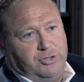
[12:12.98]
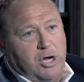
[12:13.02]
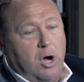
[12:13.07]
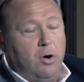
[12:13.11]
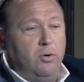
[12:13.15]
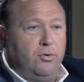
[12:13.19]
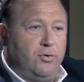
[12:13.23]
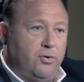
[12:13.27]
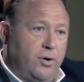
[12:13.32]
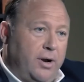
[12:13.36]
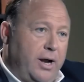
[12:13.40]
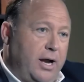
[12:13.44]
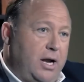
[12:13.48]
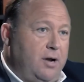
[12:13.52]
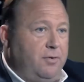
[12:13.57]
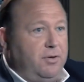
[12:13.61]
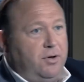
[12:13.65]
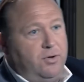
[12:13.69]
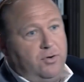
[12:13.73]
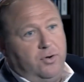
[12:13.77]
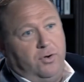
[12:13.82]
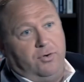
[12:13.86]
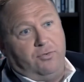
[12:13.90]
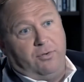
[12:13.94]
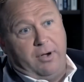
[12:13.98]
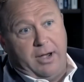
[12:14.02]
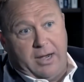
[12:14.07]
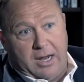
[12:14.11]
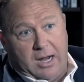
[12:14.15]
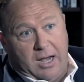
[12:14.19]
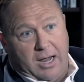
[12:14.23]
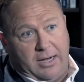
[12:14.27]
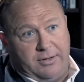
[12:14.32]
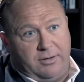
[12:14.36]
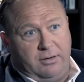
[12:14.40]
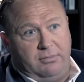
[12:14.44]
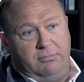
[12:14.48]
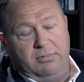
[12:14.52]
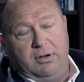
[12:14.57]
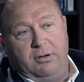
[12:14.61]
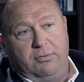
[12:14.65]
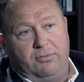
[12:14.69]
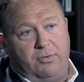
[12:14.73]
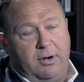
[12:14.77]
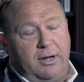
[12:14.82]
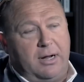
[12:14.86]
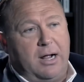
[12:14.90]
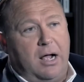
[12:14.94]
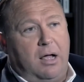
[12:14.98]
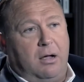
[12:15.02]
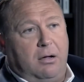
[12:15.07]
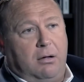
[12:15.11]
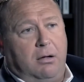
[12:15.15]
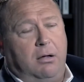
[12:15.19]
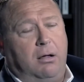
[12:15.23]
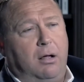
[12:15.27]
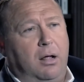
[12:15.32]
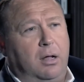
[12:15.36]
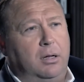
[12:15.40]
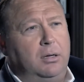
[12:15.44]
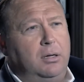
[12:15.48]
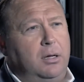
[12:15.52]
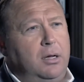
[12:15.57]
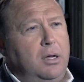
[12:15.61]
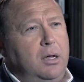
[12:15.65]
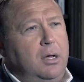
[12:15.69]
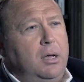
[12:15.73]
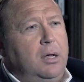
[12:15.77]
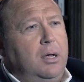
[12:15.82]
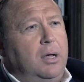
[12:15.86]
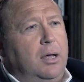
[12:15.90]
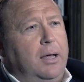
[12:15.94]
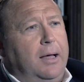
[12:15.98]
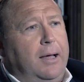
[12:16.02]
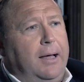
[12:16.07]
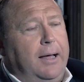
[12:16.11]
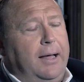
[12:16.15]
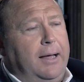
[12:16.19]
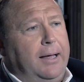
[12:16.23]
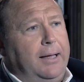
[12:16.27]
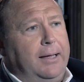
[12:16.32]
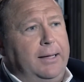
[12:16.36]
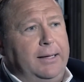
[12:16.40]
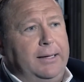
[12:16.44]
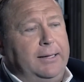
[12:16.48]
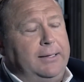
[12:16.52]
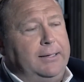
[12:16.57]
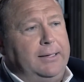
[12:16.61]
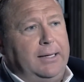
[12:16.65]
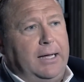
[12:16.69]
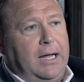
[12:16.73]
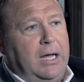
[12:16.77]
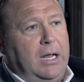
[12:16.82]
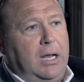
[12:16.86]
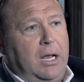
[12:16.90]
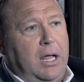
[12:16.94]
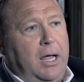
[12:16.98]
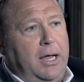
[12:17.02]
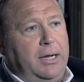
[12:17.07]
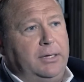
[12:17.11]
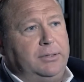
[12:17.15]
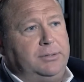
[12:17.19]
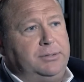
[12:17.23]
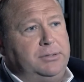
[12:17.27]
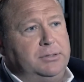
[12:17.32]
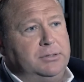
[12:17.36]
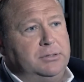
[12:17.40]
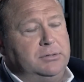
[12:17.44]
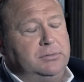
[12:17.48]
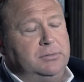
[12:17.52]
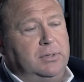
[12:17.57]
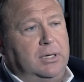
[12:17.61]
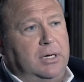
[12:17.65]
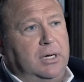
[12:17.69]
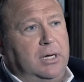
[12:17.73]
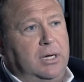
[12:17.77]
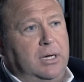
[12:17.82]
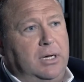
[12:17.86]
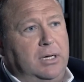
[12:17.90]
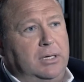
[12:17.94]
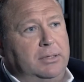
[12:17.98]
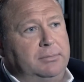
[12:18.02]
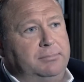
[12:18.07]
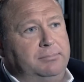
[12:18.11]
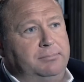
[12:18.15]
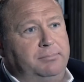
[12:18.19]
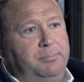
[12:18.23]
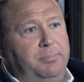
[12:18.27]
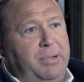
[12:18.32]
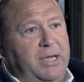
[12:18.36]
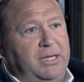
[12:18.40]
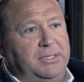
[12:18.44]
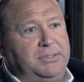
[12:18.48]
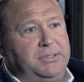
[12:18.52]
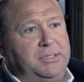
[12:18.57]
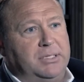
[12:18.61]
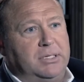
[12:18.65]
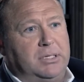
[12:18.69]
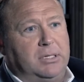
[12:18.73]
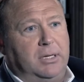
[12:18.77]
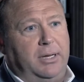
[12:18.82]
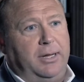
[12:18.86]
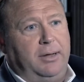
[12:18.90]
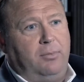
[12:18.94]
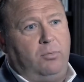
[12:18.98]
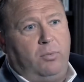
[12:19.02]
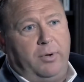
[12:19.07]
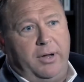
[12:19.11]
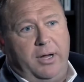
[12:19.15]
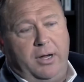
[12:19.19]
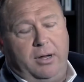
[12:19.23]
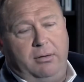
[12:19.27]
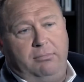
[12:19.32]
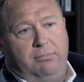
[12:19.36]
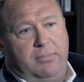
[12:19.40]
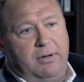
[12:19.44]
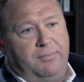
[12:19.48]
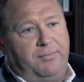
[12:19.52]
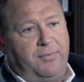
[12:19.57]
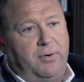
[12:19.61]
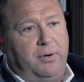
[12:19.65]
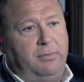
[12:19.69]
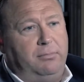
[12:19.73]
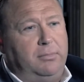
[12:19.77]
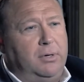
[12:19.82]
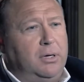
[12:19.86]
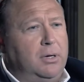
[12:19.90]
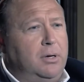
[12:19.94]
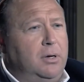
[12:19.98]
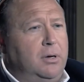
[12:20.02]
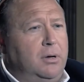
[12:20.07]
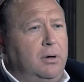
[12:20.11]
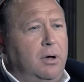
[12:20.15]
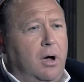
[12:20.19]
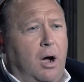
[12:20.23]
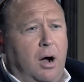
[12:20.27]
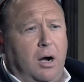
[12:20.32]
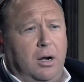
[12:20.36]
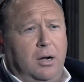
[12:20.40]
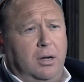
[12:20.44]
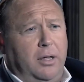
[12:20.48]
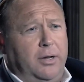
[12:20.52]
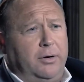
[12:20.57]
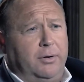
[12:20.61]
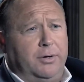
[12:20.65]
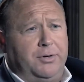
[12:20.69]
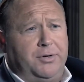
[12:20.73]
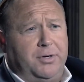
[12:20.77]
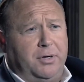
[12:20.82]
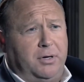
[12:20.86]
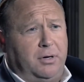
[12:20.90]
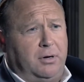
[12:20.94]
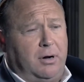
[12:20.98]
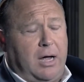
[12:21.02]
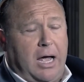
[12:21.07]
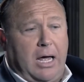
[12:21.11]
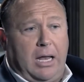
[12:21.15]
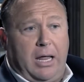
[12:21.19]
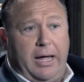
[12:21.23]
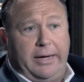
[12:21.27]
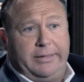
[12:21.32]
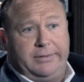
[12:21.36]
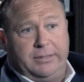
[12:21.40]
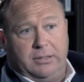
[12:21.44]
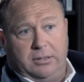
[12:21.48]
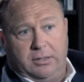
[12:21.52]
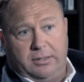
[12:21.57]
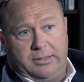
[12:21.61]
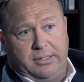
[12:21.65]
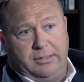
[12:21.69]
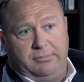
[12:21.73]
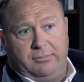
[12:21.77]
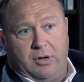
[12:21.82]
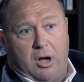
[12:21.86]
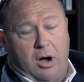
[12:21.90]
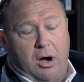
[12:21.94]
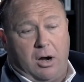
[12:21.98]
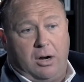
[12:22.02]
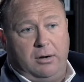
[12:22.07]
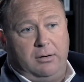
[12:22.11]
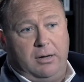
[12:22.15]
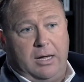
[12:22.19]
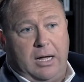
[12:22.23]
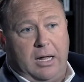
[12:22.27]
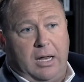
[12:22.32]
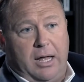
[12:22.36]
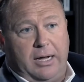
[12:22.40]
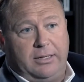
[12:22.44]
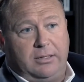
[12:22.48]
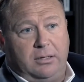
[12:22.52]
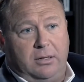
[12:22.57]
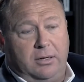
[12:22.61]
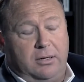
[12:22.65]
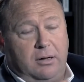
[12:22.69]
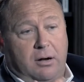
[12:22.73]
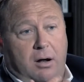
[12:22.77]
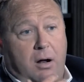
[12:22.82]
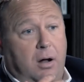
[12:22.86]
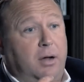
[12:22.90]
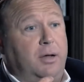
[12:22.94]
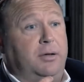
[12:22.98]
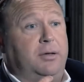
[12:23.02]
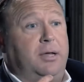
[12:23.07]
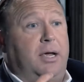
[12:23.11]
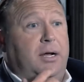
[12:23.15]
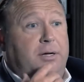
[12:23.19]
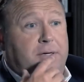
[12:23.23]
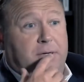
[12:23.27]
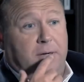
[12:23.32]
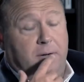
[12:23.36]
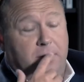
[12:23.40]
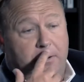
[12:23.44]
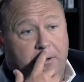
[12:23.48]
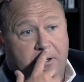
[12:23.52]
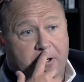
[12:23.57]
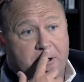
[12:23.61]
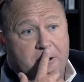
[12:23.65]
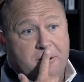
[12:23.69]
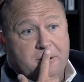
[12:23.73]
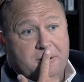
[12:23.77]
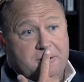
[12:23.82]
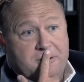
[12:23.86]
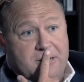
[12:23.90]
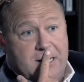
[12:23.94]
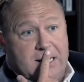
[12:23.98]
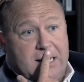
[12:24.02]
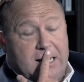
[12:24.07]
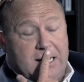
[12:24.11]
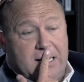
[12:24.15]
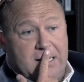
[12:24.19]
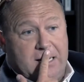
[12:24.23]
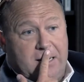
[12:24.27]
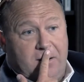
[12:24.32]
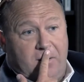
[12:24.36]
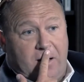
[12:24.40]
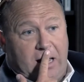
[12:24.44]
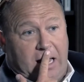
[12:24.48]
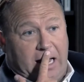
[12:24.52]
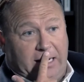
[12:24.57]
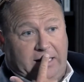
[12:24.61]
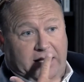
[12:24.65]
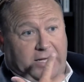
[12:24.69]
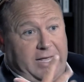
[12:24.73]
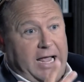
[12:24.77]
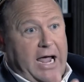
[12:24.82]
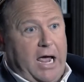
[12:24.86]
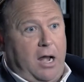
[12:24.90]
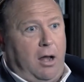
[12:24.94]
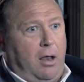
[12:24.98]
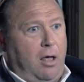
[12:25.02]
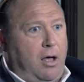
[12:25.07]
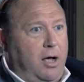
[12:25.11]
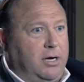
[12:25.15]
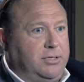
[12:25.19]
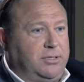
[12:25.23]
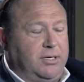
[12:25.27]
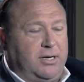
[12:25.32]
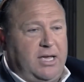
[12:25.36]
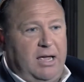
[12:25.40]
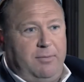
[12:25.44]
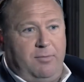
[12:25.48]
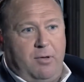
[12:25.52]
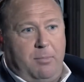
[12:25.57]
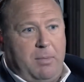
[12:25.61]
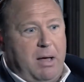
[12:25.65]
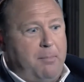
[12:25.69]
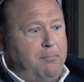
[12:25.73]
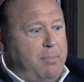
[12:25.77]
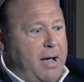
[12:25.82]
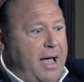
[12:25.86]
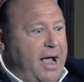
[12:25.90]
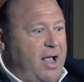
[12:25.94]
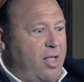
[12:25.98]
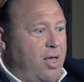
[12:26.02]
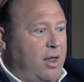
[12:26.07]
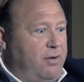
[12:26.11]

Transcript: don't drink and then do drink. I like to drink alcohol. I like to basically read different art and literature. I like to look at art. I like to look at architecture. I like the catalogs. Even though I'm not buying a